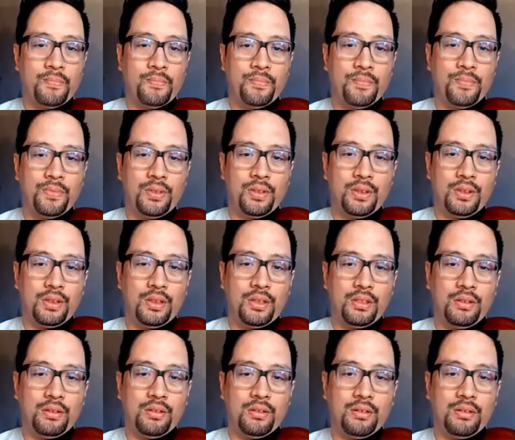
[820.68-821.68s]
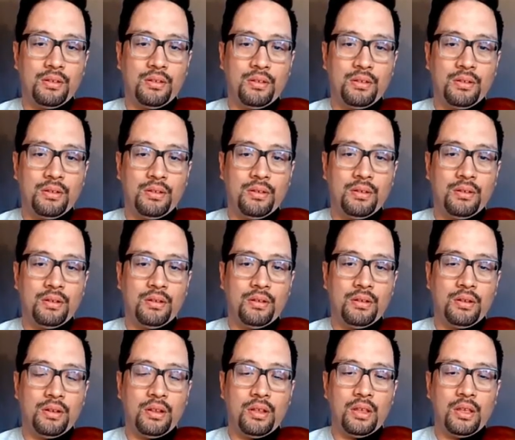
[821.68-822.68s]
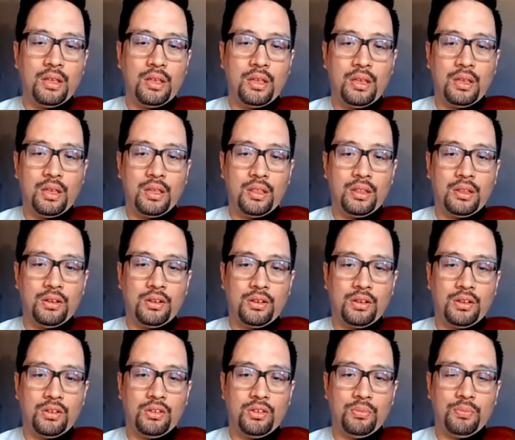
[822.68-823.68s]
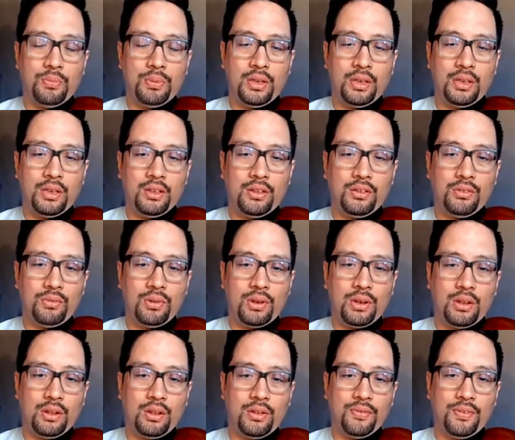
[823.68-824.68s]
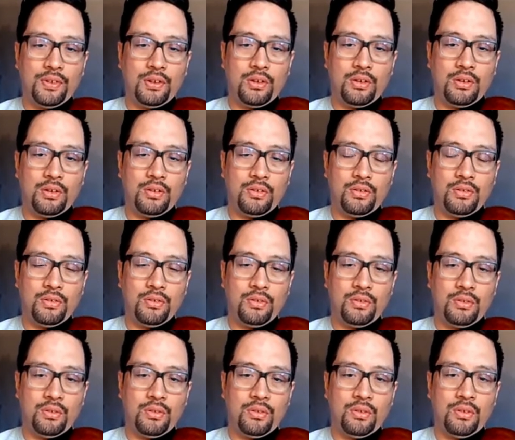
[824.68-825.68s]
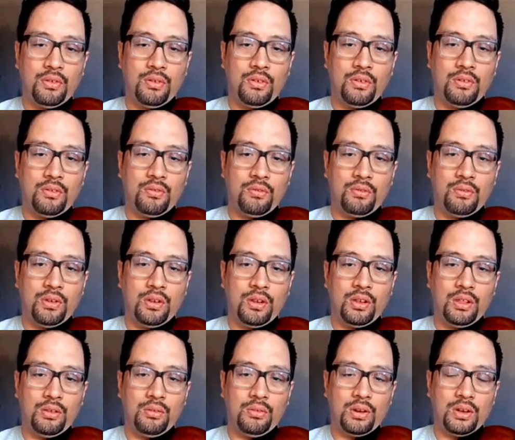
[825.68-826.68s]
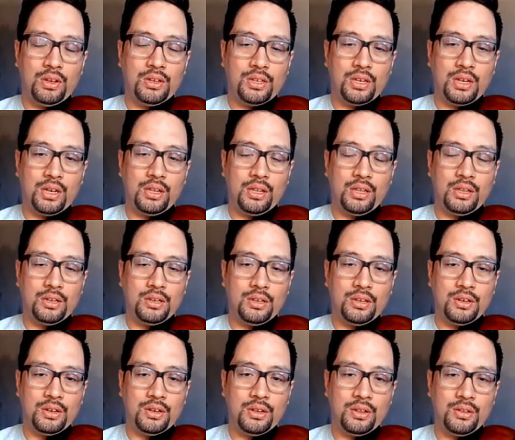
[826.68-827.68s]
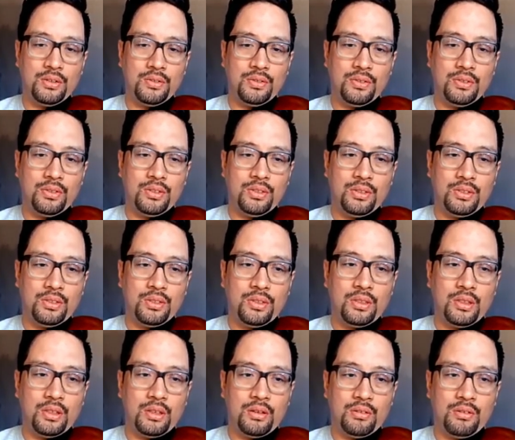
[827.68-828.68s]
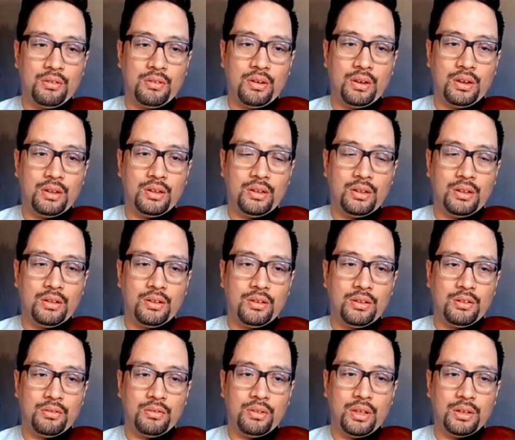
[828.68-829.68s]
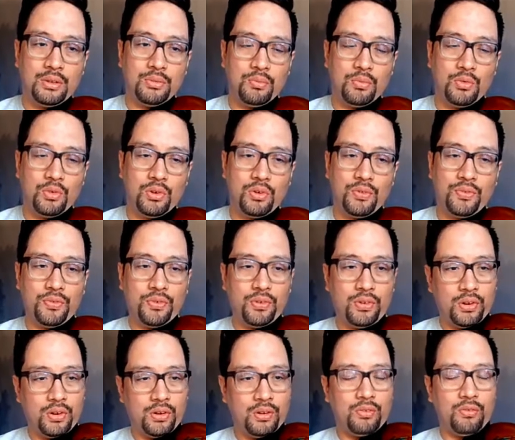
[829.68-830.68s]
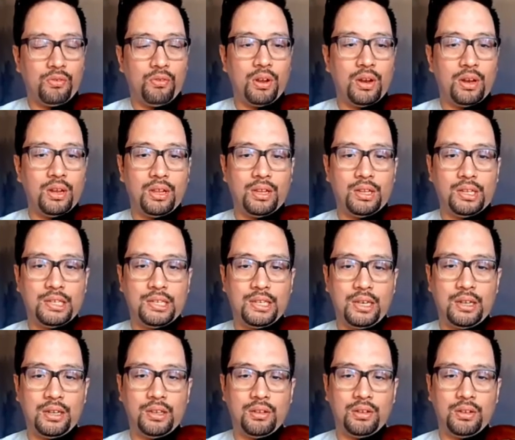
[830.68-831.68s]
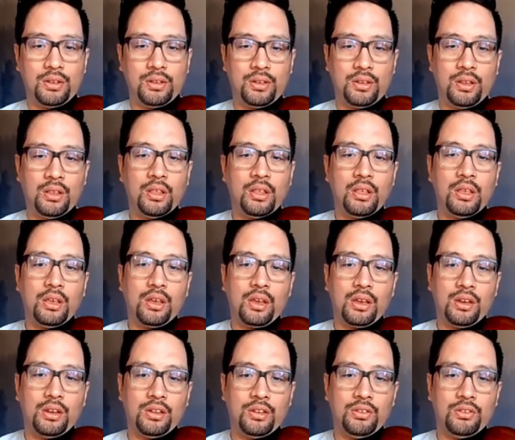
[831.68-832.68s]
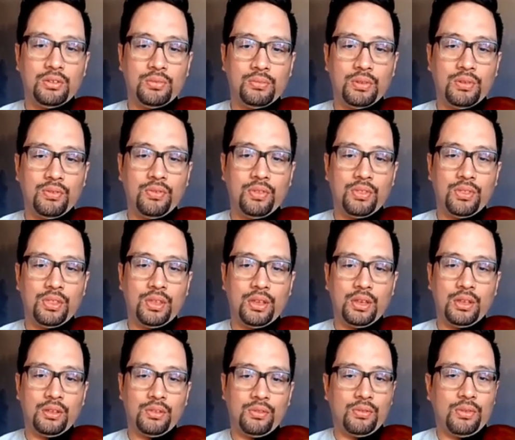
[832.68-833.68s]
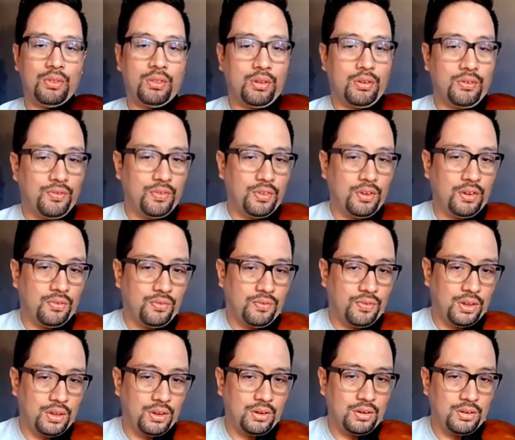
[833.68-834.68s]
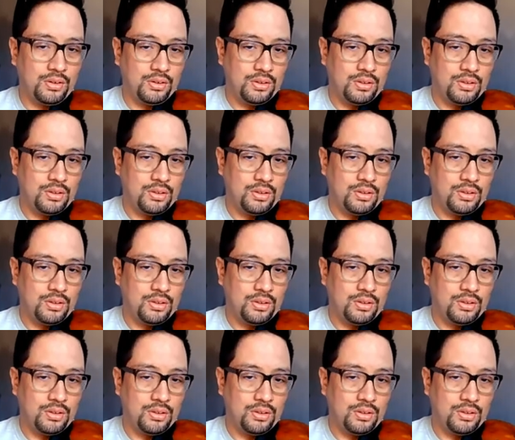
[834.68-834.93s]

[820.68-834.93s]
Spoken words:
Together. And then you can do the pinky as well if you really want to challenge. Alright, so that's more for ready and set. You can kind of do some different things with your fingers.